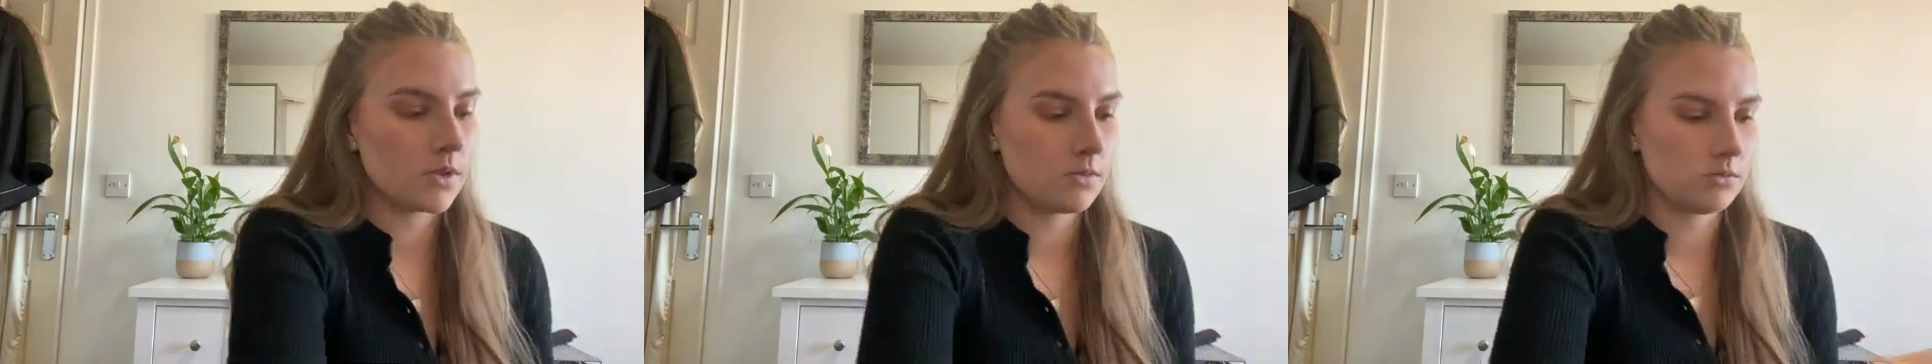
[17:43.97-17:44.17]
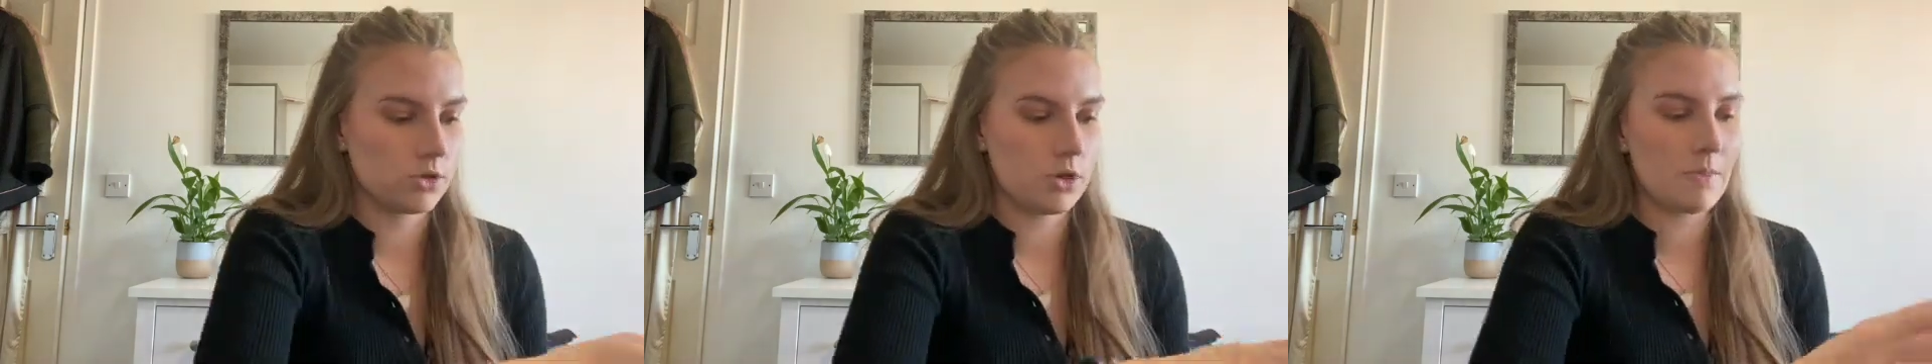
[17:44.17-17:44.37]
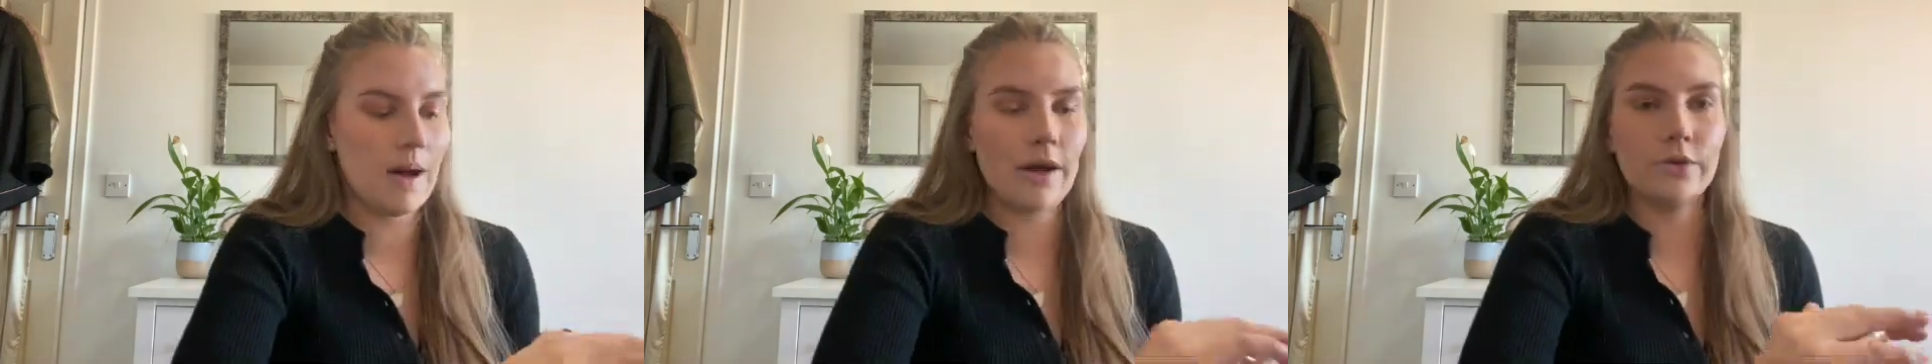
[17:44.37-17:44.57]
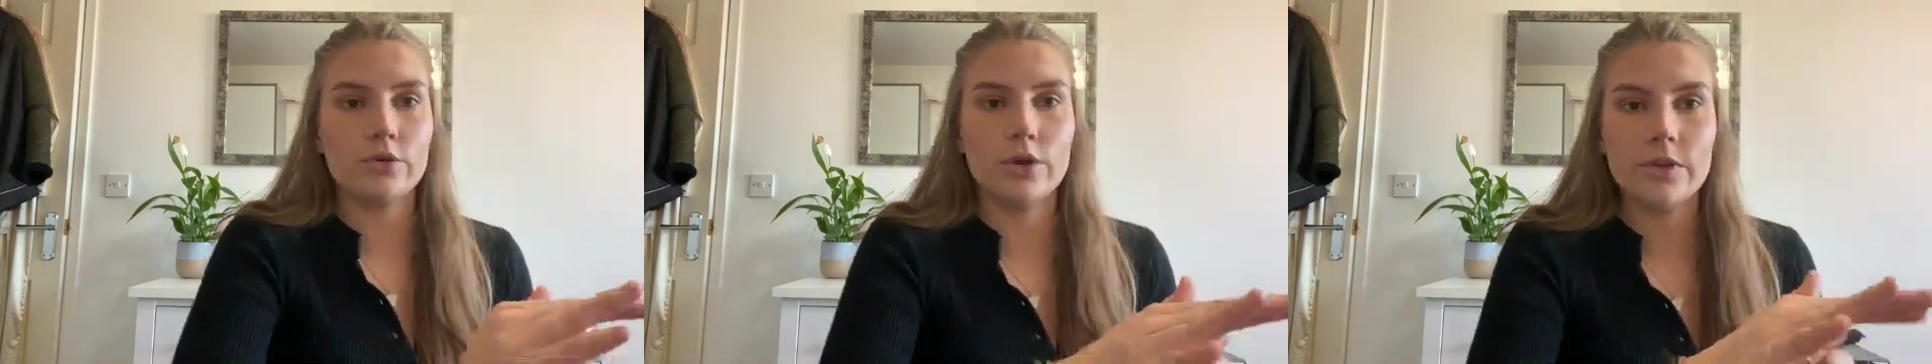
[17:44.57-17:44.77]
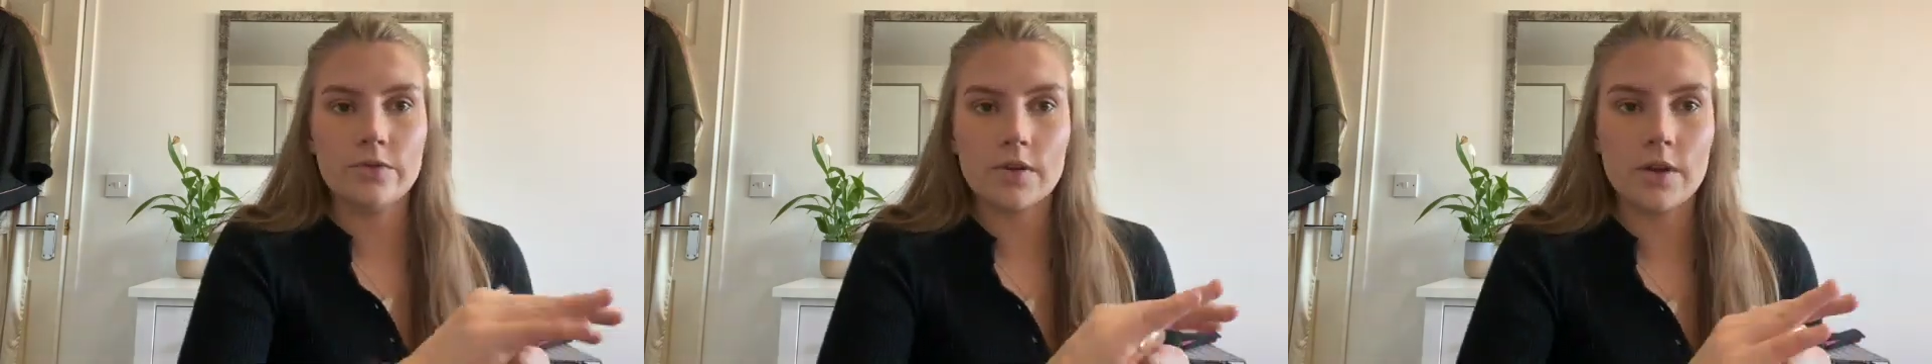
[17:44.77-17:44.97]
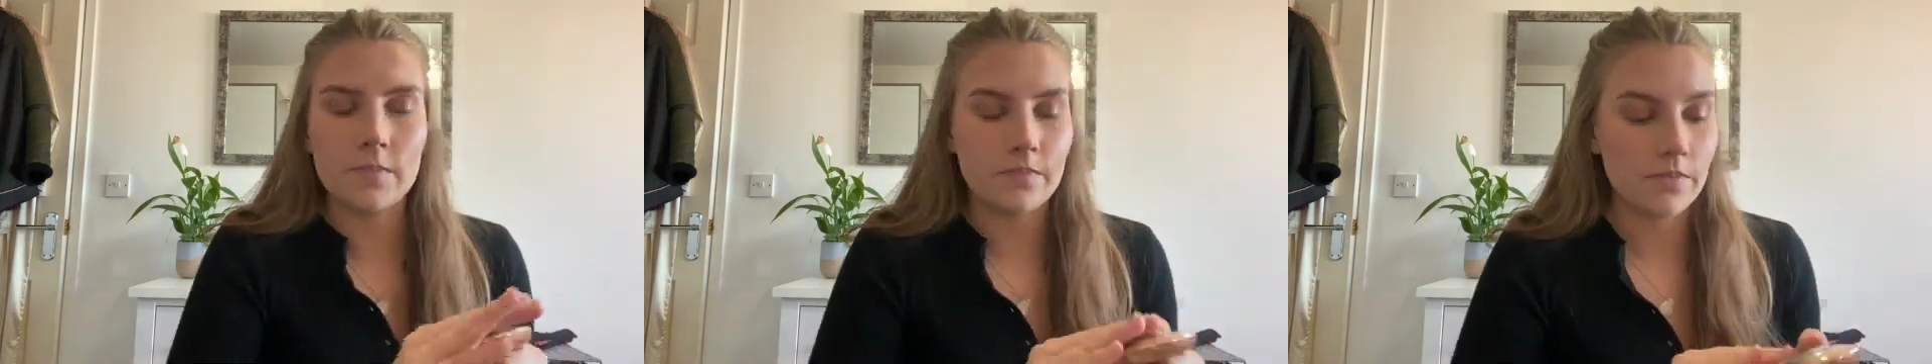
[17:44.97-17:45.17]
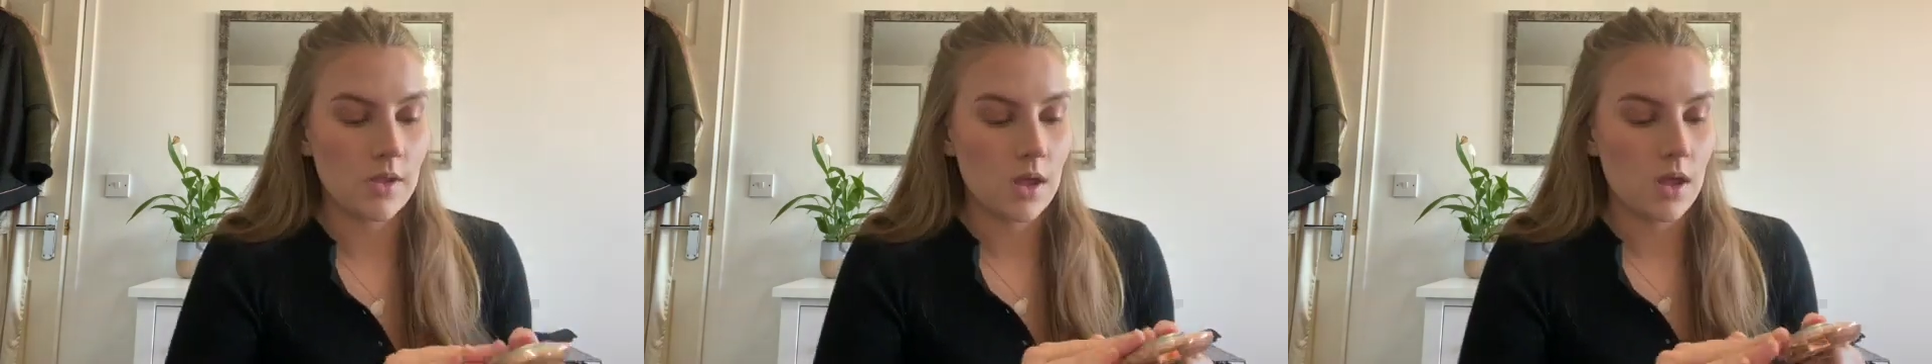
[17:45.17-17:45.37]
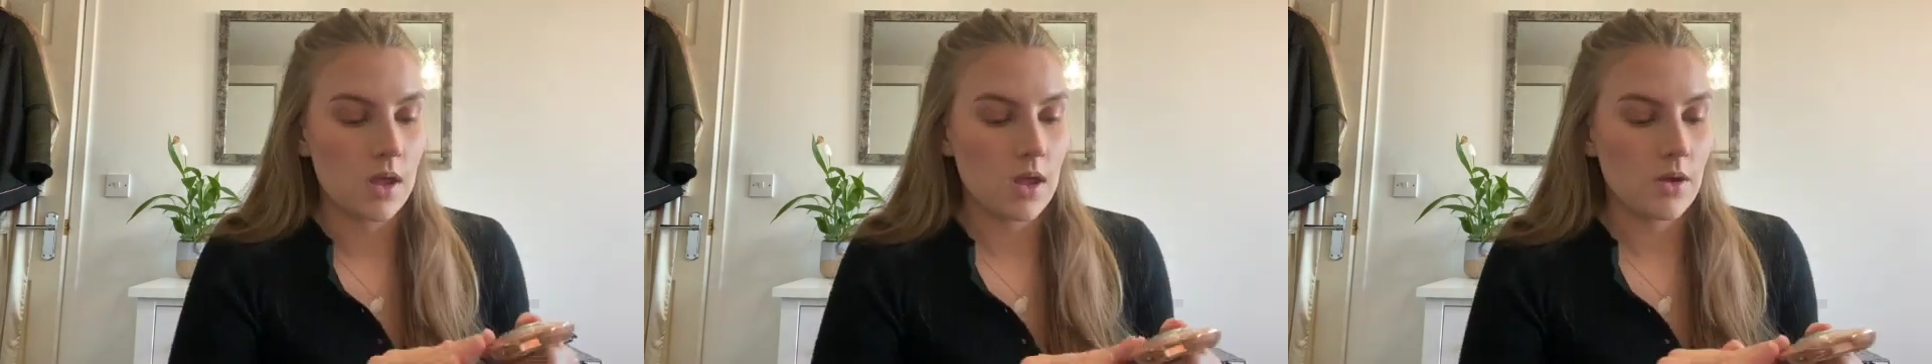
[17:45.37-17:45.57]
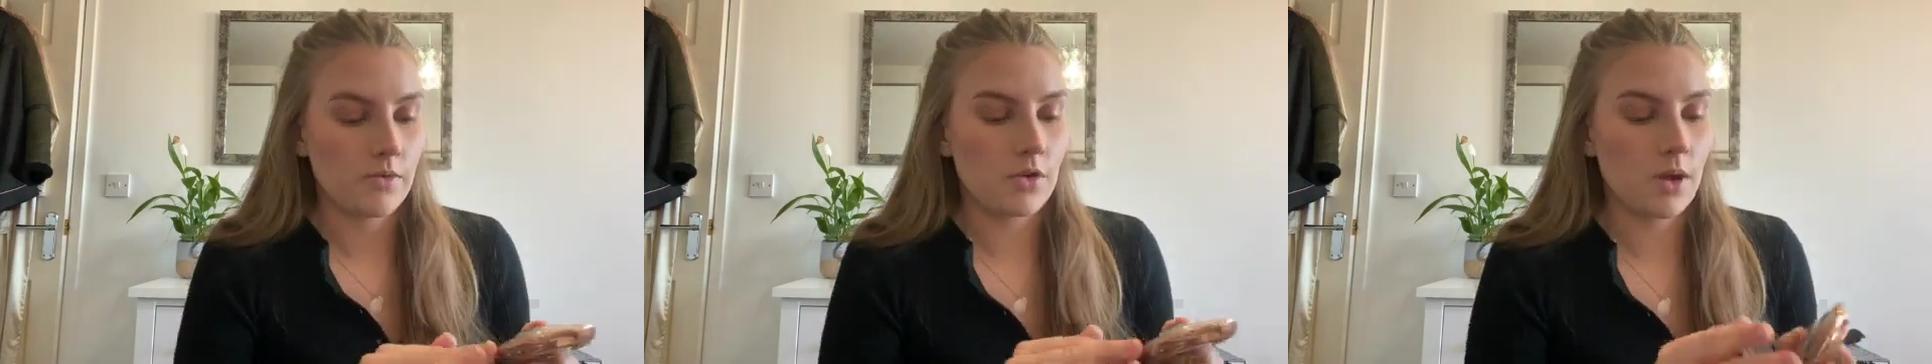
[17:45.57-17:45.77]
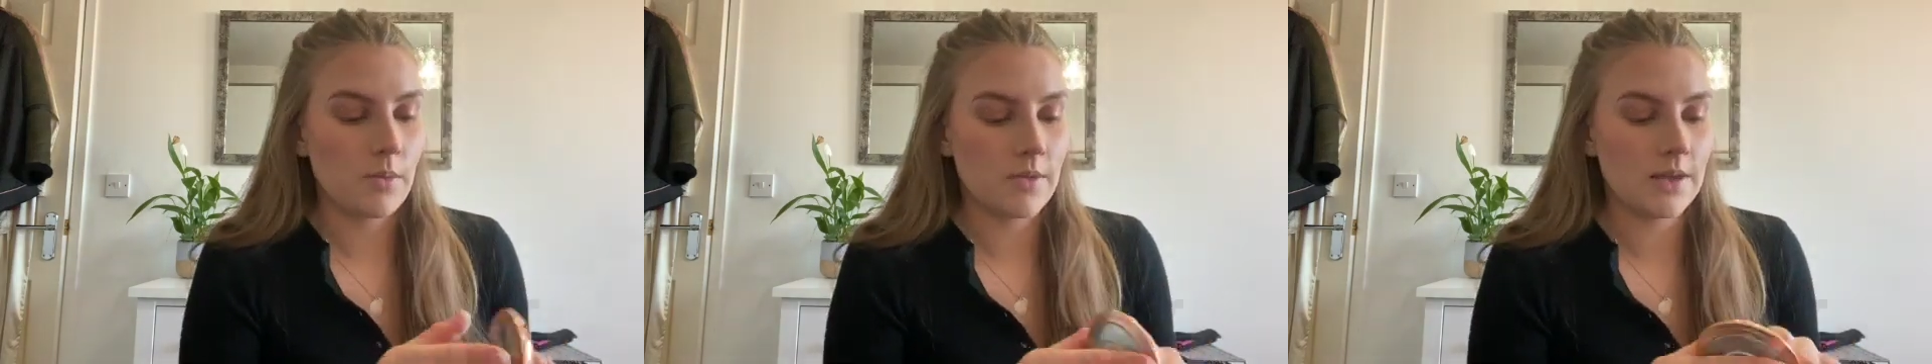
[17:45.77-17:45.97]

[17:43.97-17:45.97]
it's got powder all over it, from